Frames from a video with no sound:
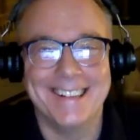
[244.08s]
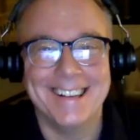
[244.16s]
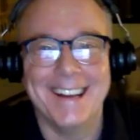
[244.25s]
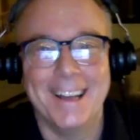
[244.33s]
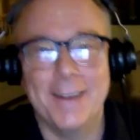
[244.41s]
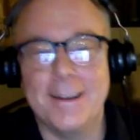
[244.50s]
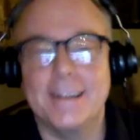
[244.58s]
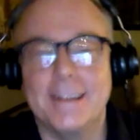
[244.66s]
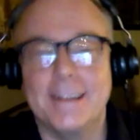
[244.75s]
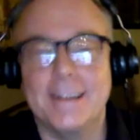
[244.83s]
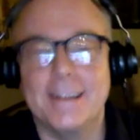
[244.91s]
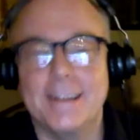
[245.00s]
you can
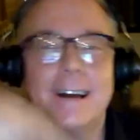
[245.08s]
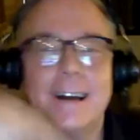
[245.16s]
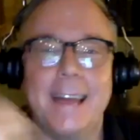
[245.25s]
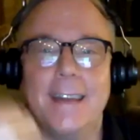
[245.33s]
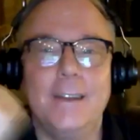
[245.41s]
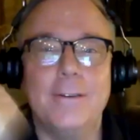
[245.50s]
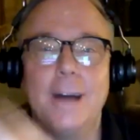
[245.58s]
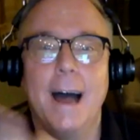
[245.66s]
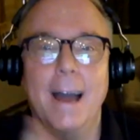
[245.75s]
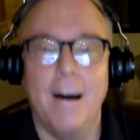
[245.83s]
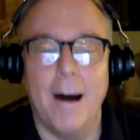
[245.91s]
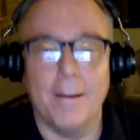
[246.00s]
cut that new guy
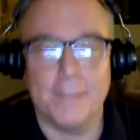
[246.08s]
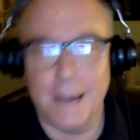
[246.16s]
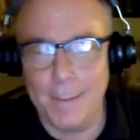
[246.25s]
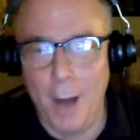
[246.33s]
off. Cut him off.